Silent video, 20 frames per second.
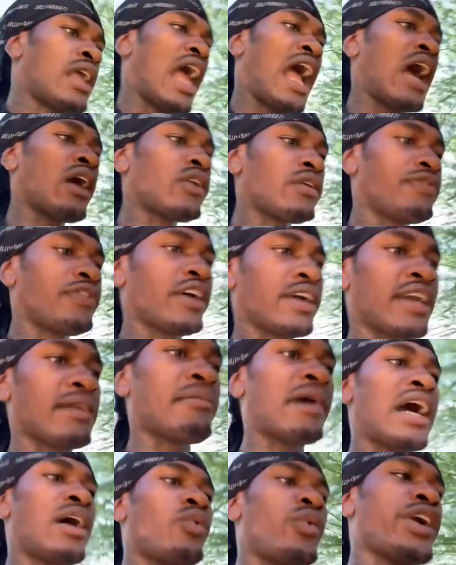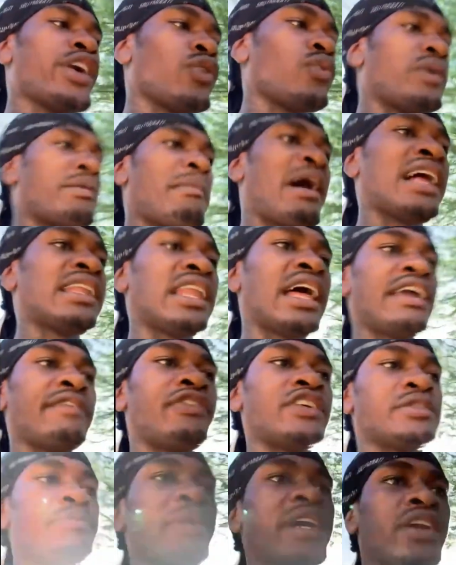How the fuck am I weird when my
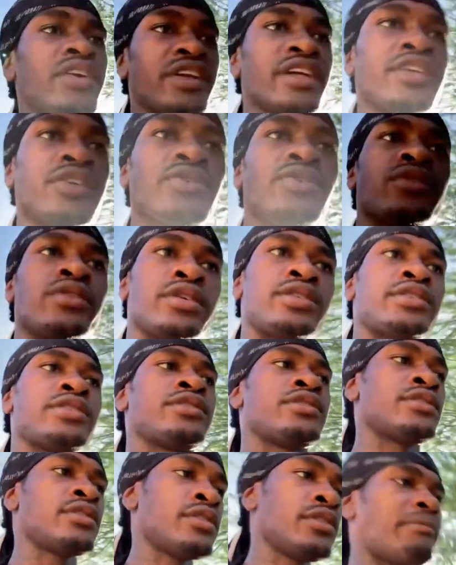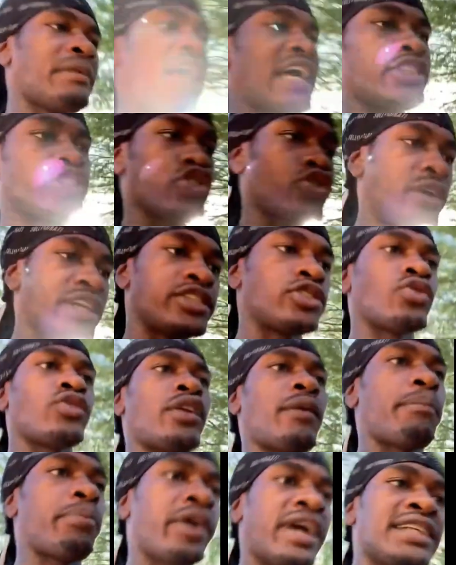life is better than yours? I'm not stressed or
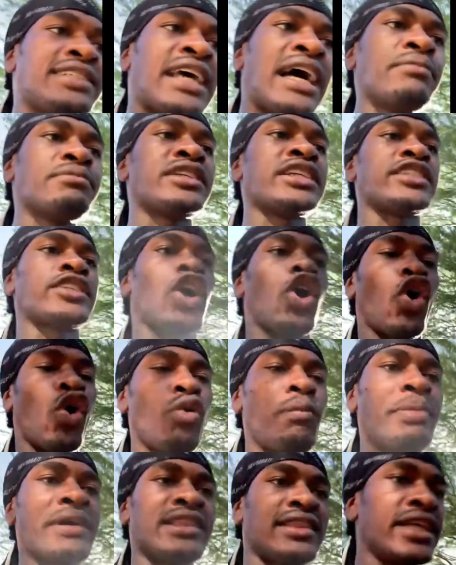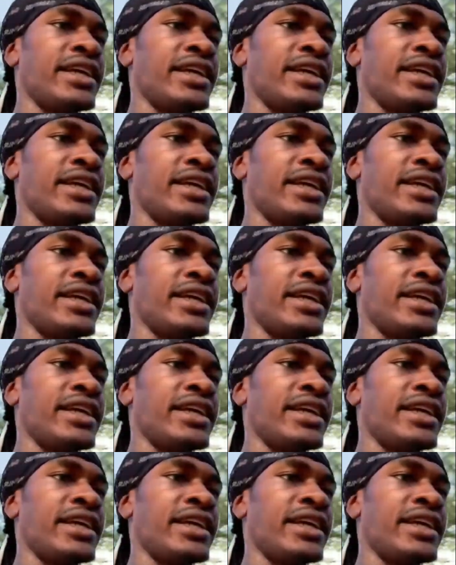depressed. I'm just an open